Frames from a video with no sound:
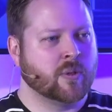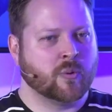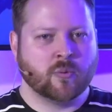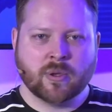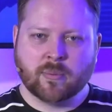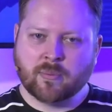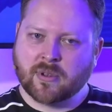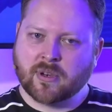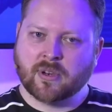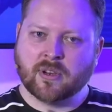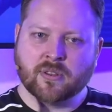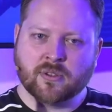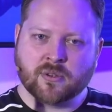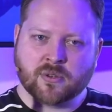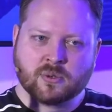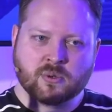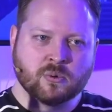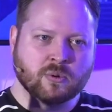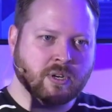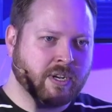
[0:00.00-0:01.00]
The women in
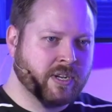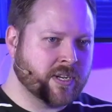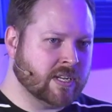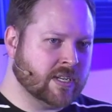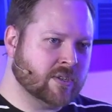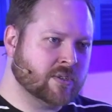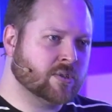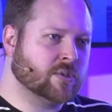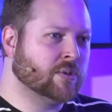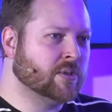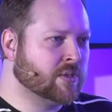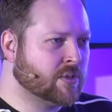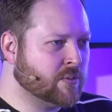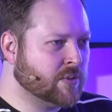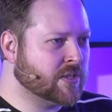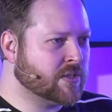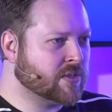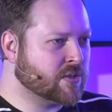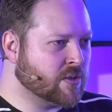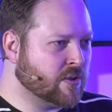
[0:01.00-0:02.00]
the story could enter
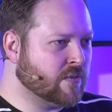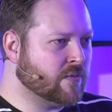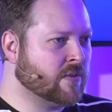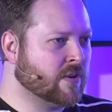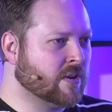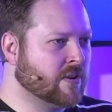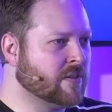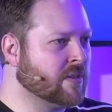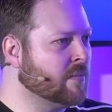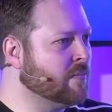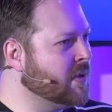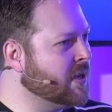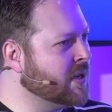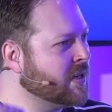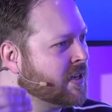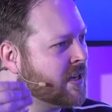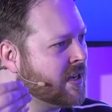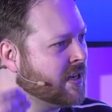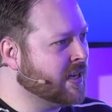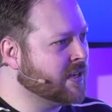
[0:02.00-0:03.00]
into it so far. The
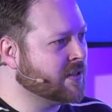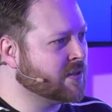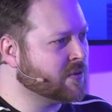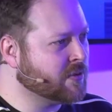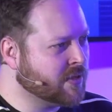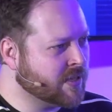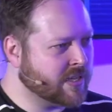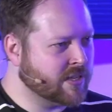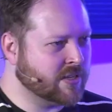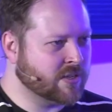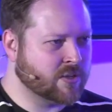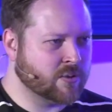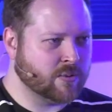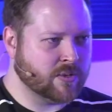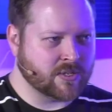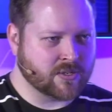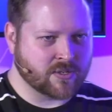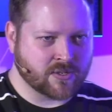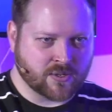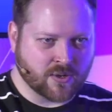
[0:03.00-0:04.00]
men can enter
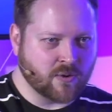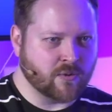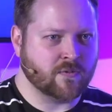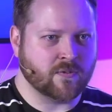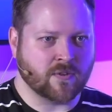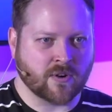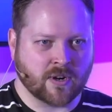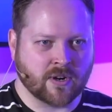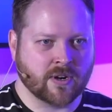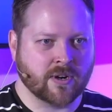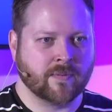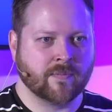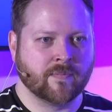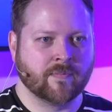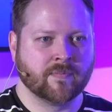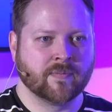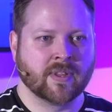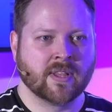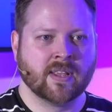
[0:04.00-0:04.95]
into it so far.